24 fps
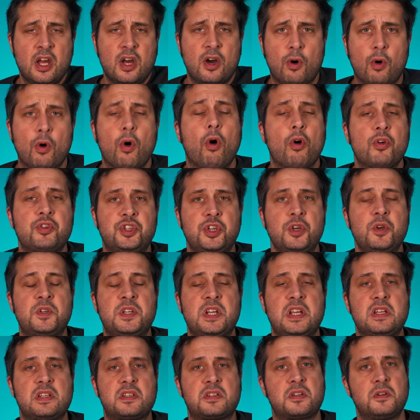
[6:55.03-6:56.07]
or
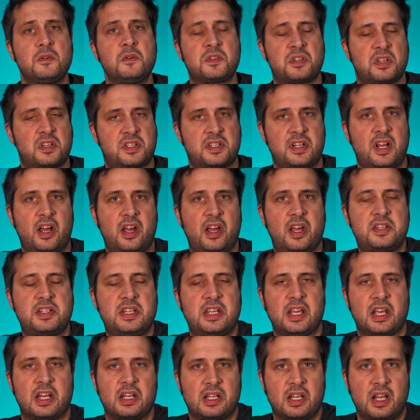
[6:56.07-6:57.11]
duties to
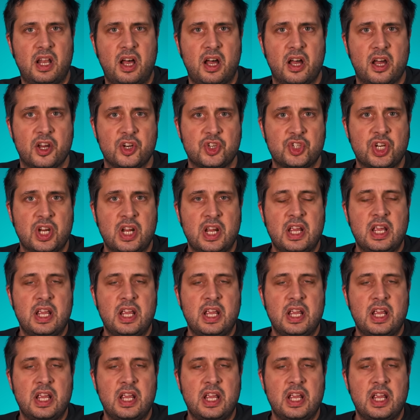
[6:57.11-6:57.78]
society at large.